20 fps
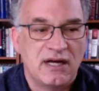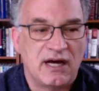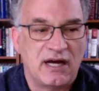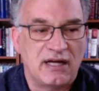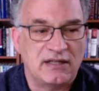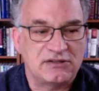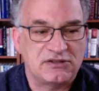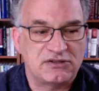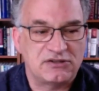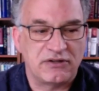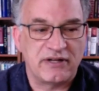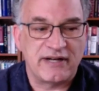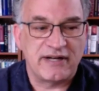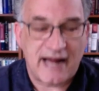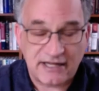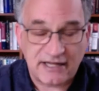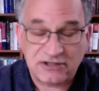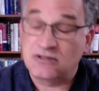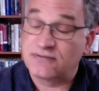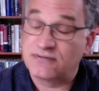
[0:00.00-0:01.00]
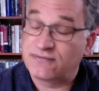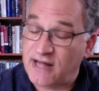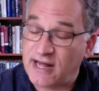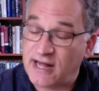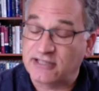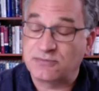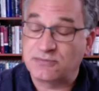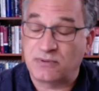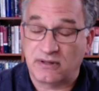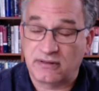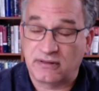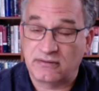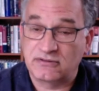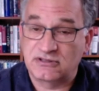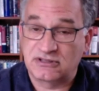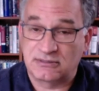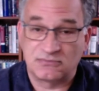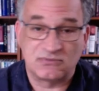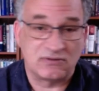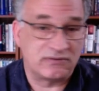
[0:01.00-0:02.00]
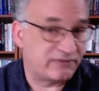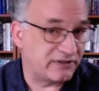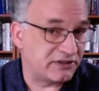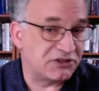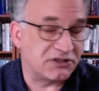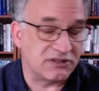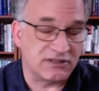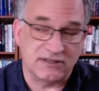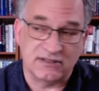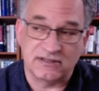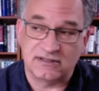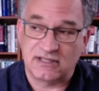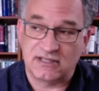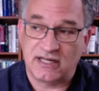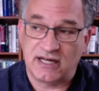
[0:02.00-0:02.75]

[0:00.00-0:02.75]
Uh, so the national flags went through some revisions.